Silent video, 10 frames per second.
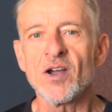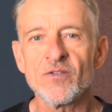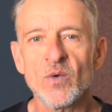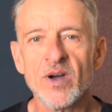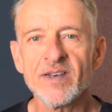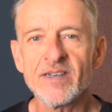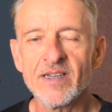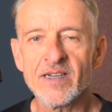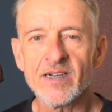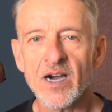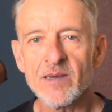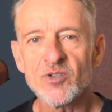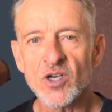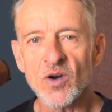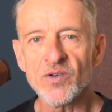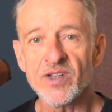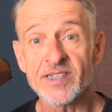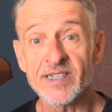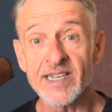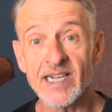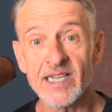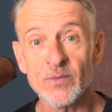everyone, I'm John and today